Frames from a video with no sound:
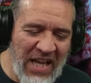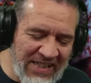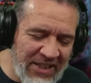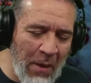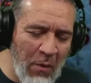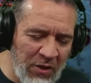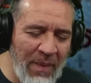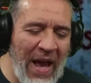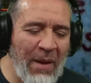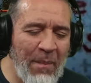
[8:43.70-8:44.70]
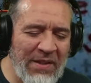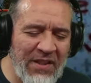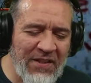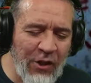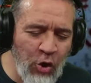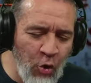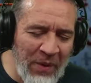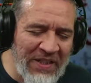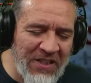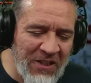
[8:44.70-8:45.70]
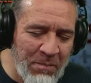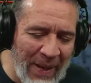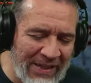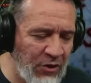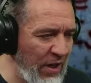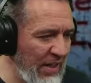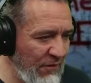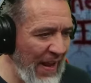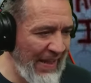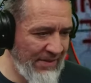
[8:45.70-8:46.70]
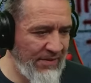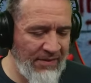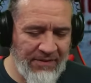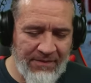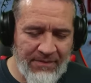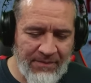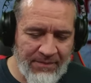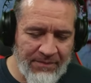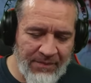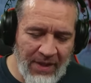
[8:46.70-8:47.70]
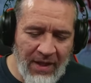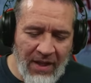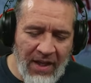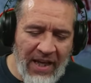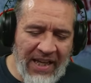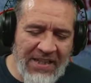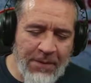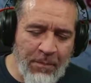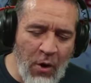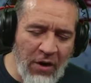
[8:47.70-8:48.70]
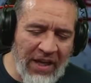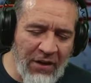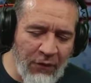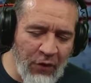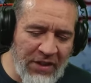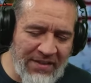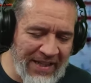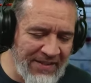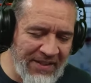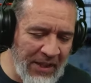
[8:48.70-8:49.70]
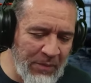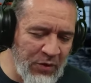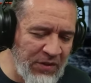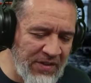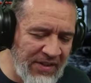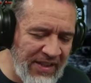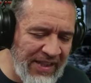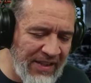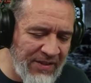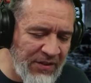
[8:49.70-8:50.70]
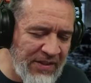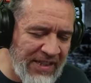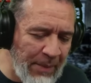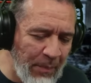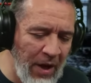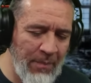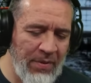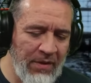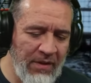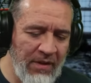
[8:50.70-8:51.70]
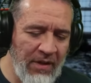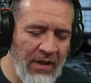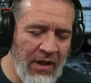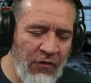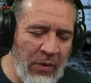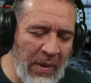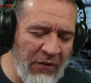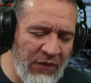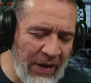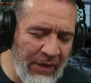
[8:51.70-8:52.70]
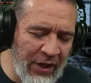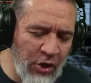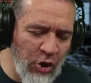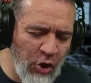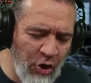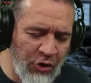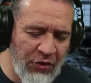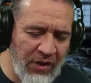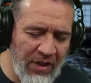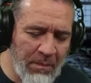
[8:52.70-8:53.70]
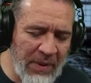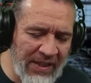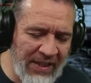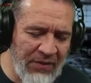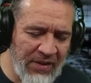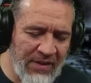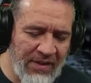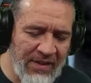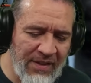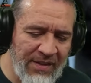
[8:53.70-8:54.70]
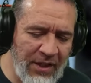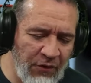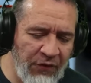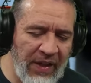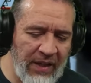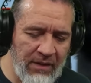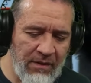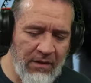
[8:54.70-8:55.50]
He stumbled back, but the looming specter advanced. It spoke in a voice that seemed to seep up from a very earth beneath their feet.